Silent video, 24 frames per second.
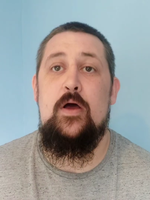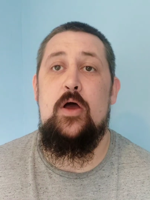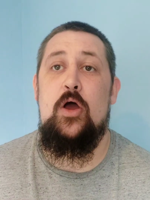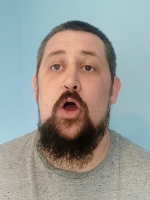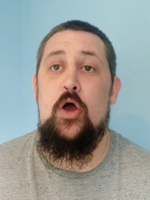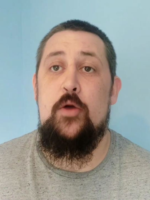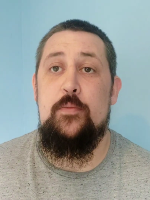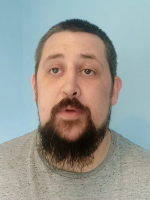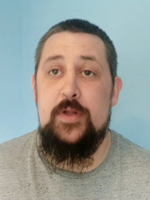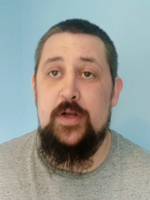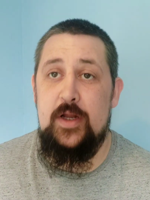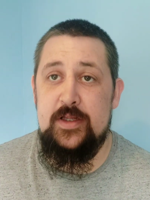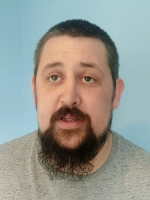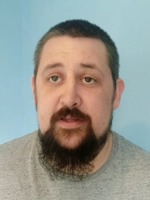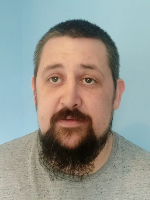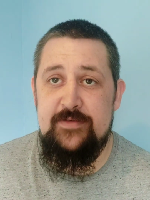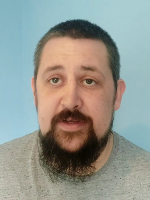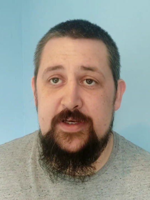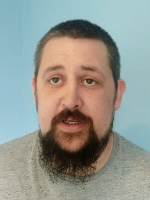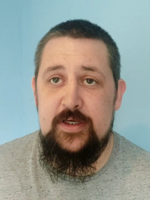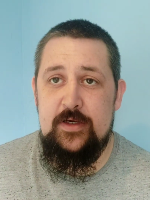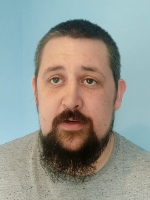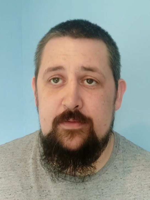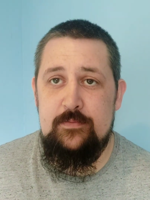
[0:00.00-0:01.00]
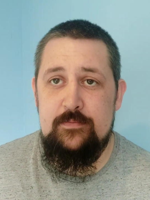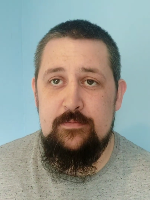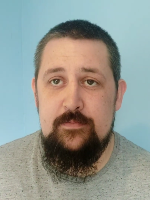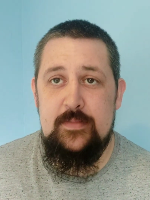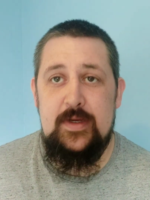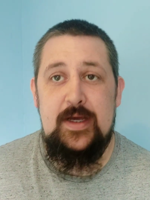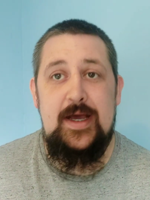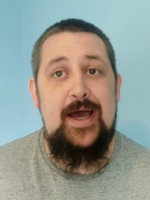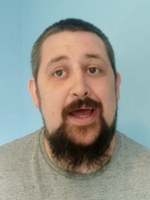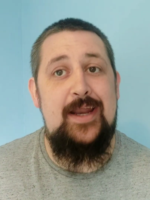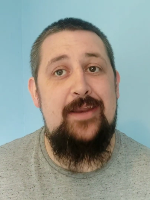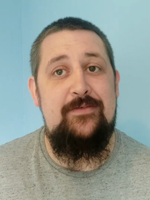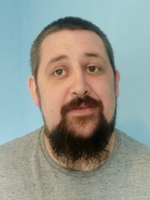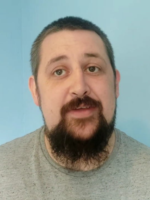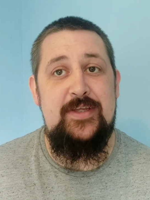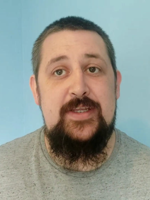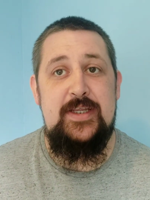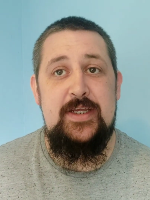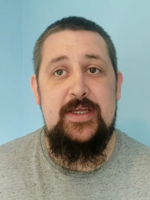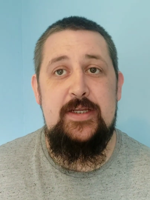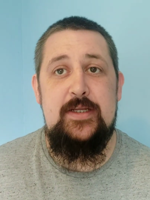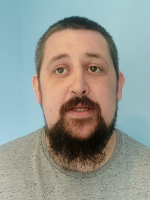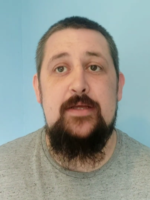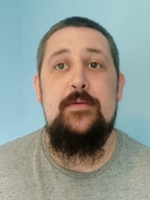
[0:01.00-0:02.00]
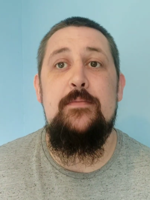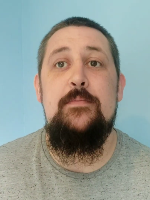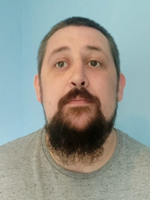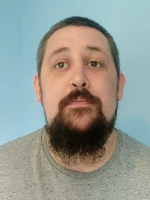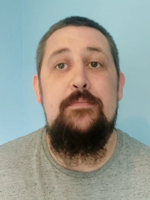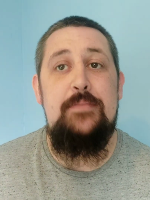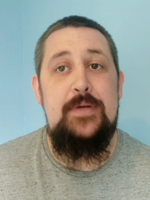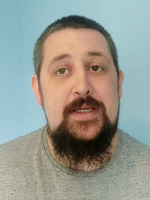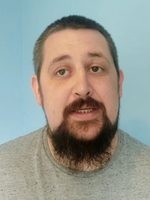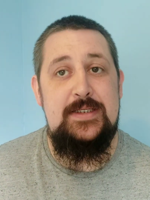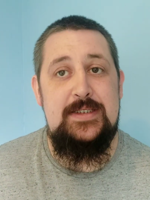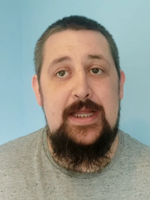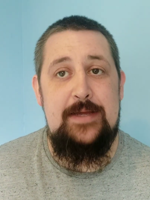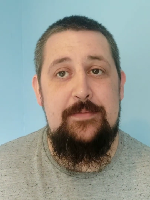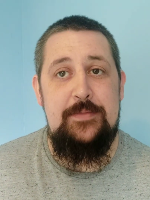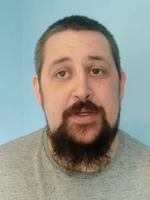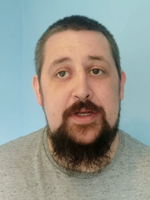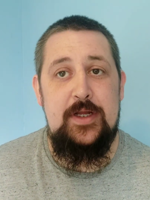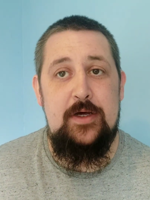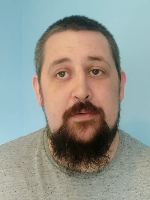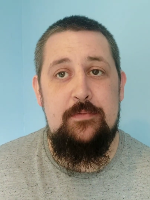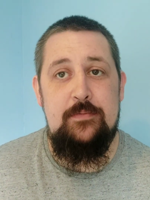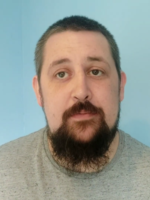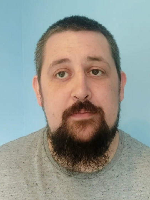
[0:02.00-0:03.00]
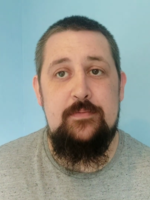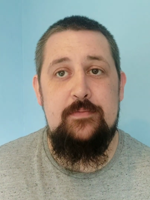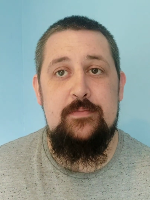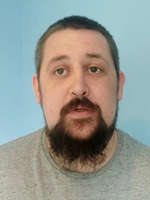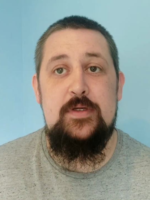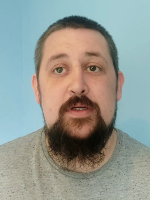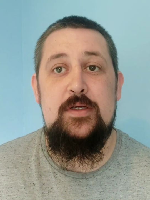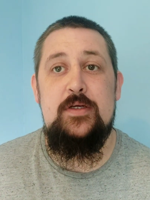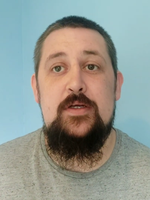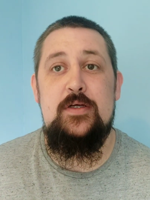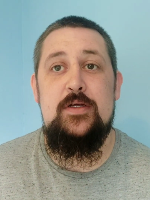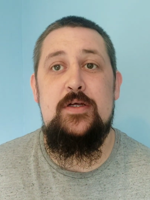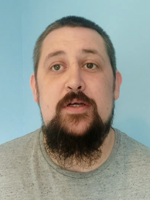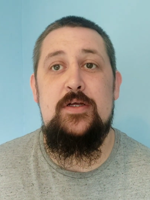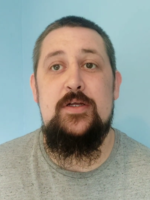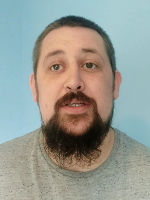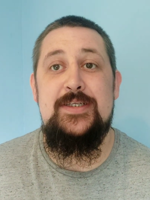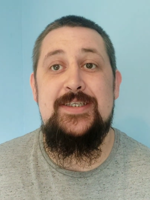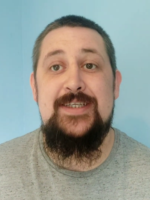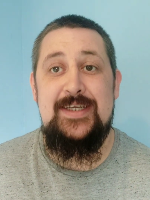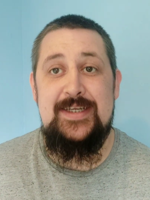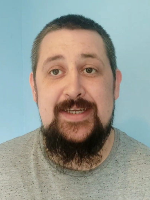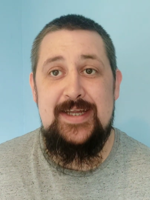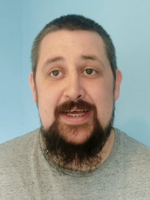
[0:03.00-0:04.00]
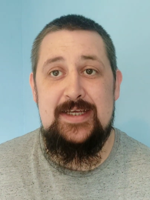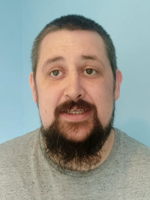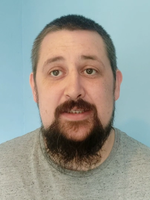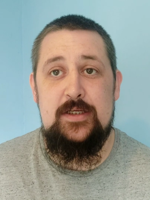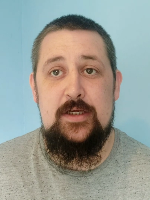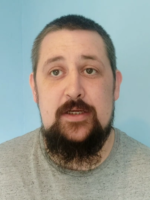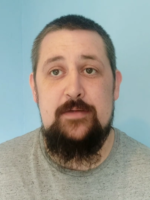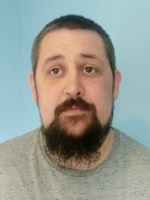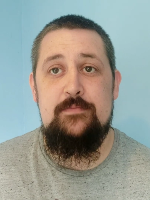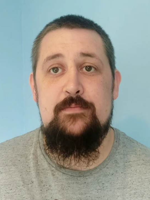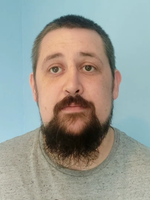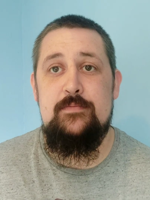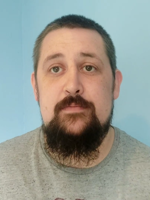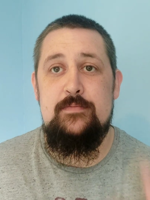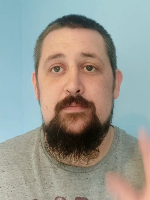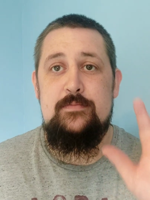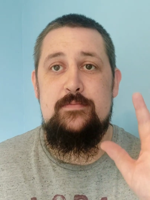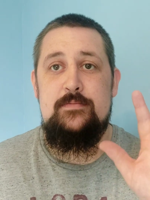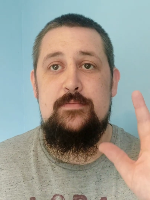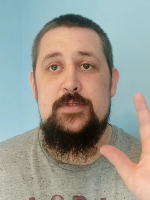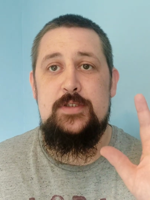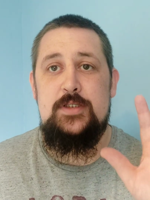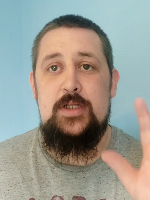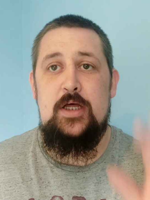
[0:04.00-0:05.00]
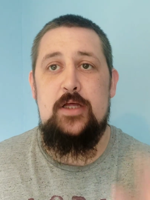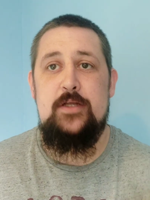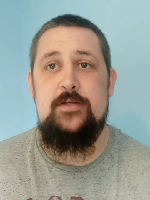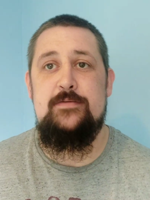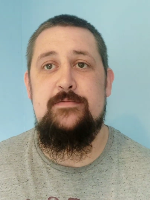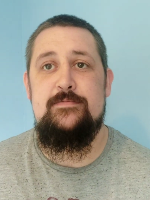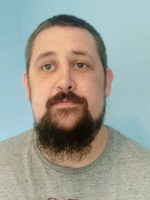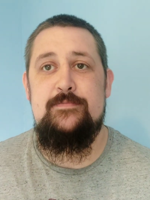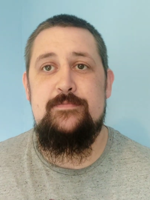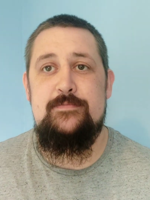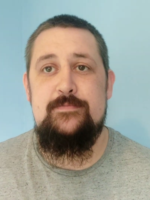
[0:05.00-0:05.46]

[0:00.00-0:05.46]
I hope you liked the video, and if you did, please let me know. Until next time, slán.